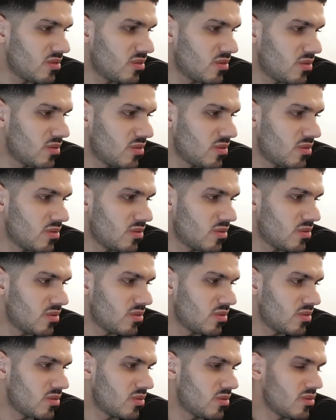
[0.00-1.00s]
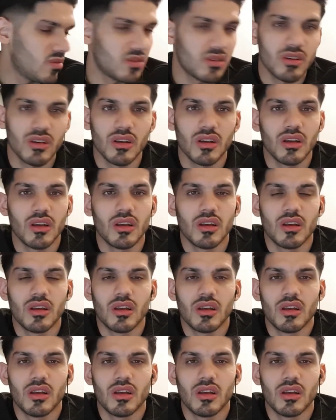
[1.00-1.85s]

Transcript: (silence)